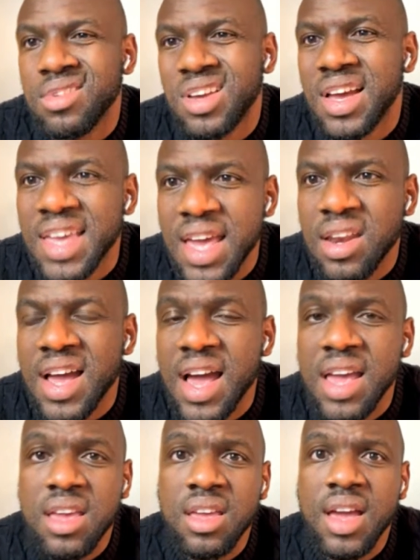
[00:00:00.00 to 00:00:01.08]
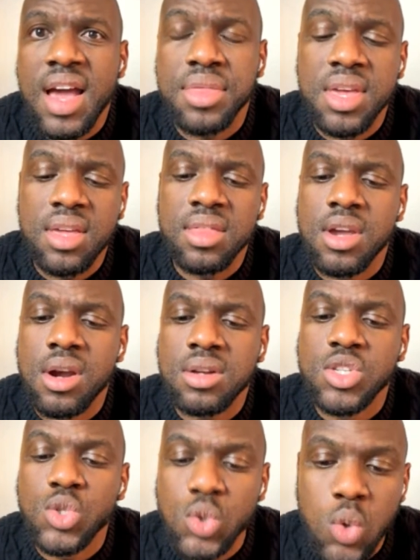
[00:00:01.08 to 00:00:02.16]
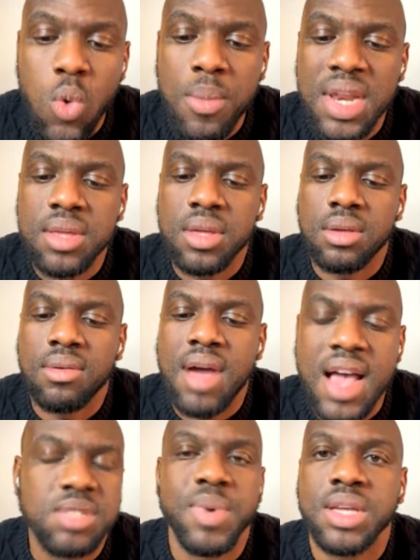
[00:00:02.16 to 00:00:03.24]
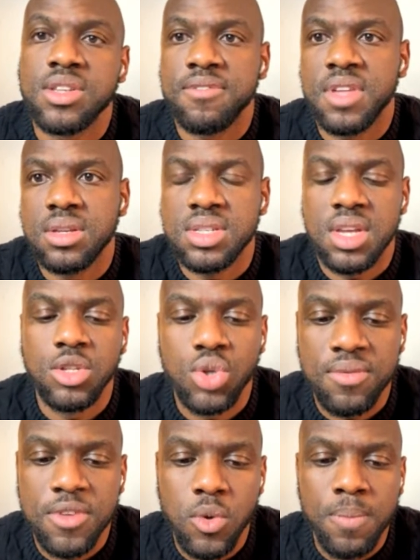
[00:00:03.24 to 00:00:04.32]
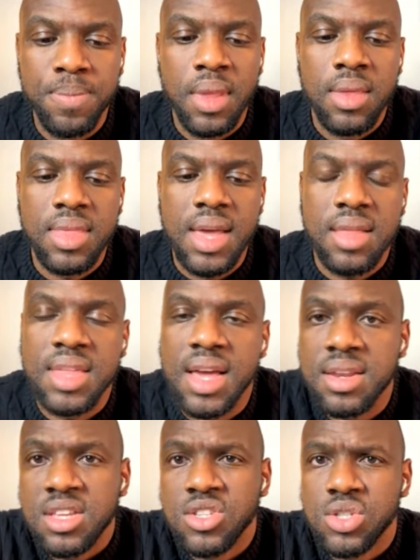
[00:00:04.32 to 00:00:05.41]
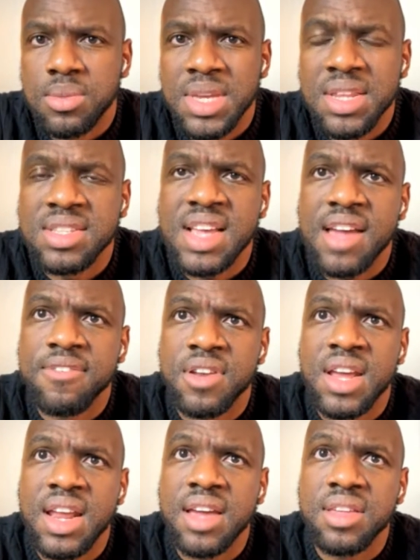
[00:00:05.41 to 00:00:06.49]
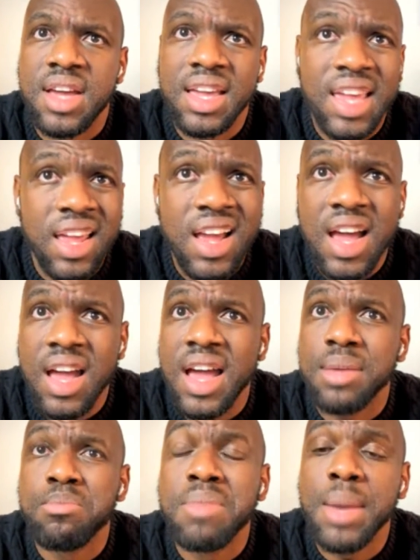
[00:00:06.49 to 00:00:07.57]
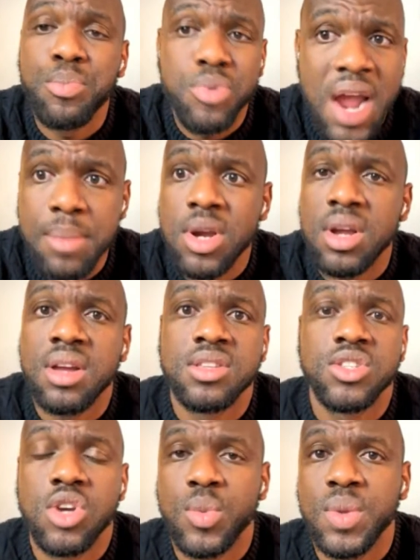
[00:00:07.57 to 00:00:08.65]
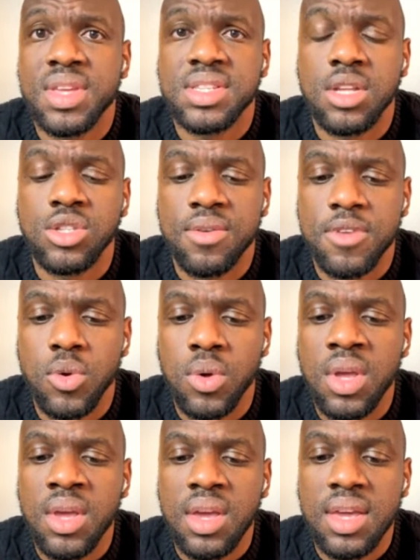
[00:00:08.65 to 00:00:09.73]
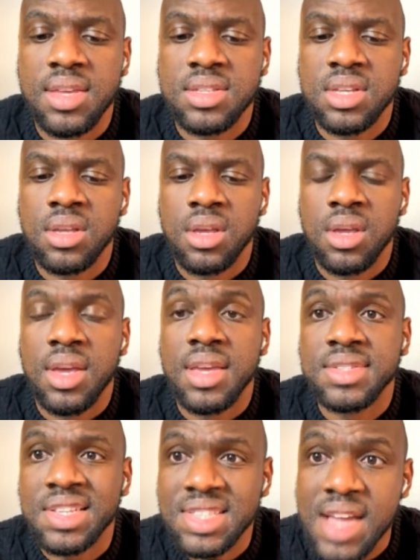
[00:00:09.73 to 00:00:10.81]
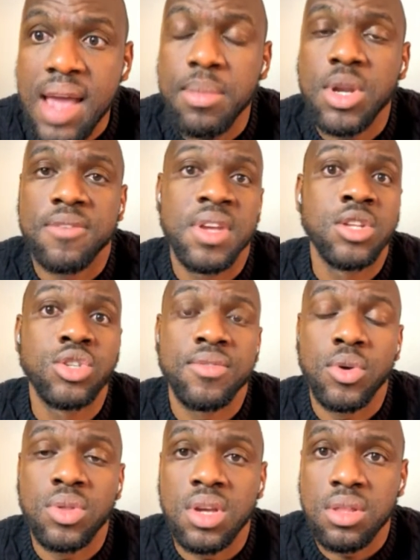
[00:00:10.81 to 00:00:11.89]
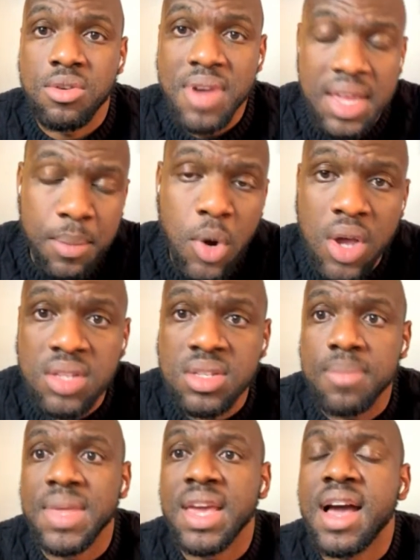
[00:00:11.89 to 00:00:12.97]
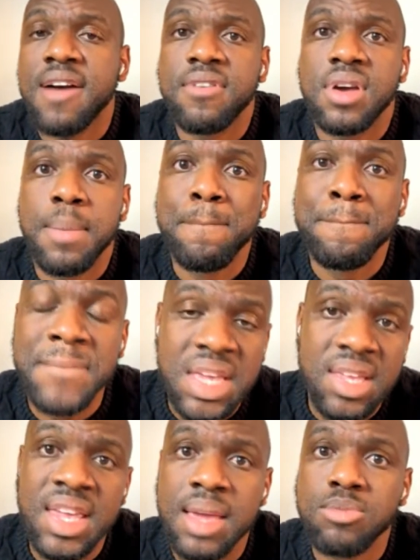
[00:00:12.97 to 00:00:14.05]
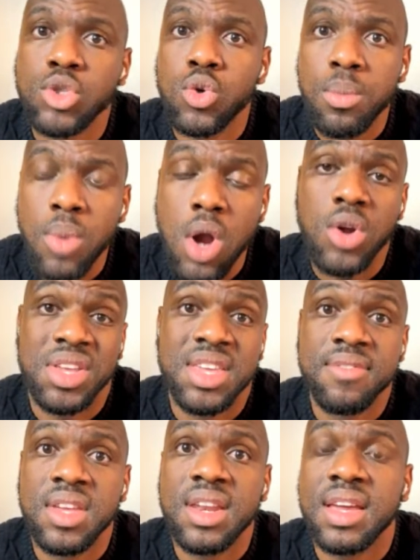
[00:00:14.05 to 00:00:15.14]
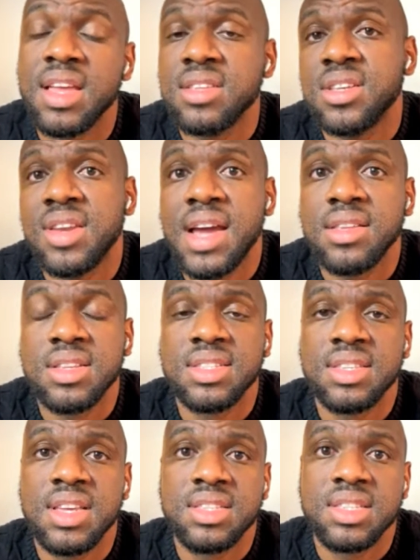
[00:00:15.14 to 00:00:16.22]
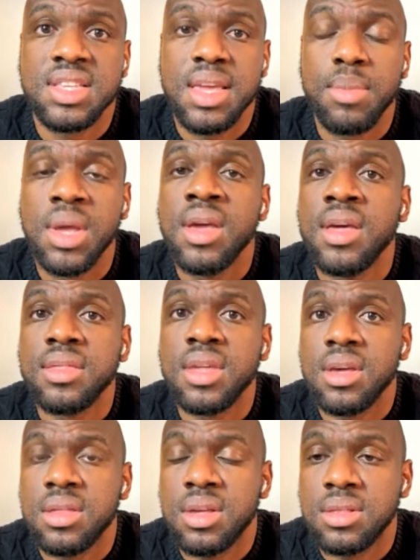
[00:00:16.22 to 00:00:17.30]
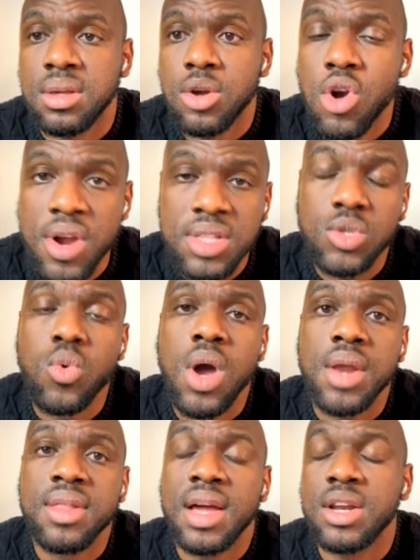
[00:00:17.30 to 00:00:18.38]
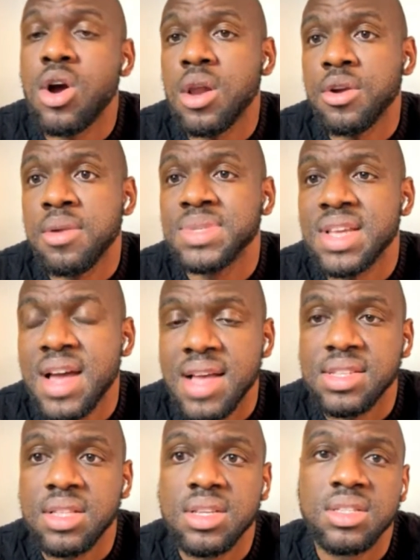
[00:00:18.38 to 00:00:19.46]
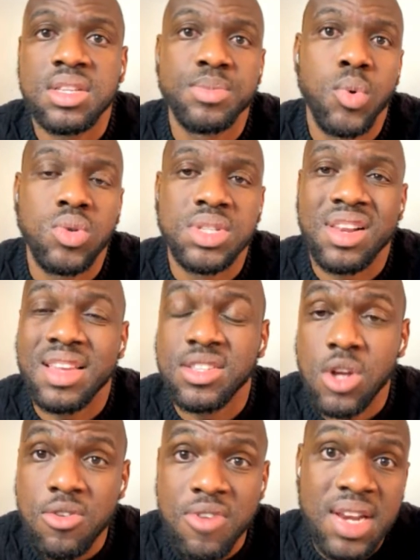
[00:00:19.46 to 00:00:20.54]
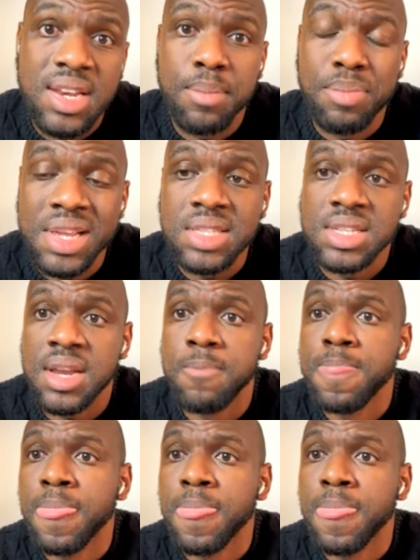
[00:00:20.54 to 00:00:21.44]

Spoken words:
again, I think there are so many aspects of this interview that needs to be deciphered. And my primary concern with this interview is the timing of the interview. The Reggae Boys, they have a big game tomorrow evening against the United States team. The current squad that Hall Grimson has at his disposal is already depleted.